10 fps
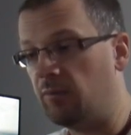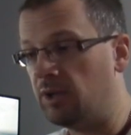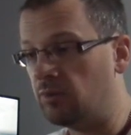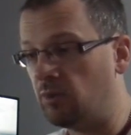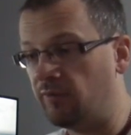
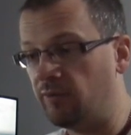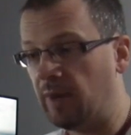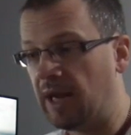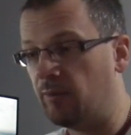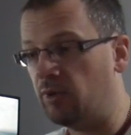This one
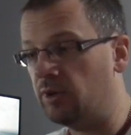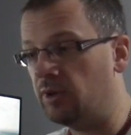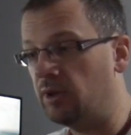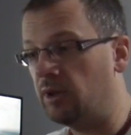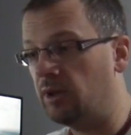from
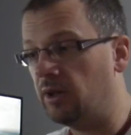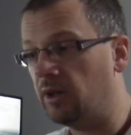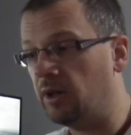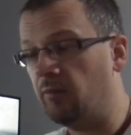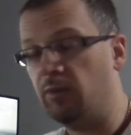Hammond
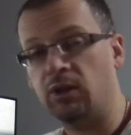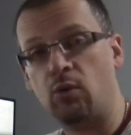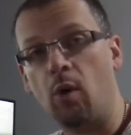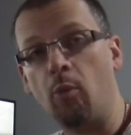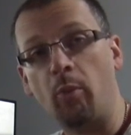is
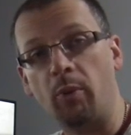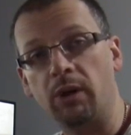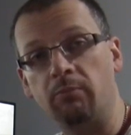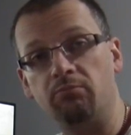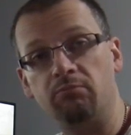quite a popular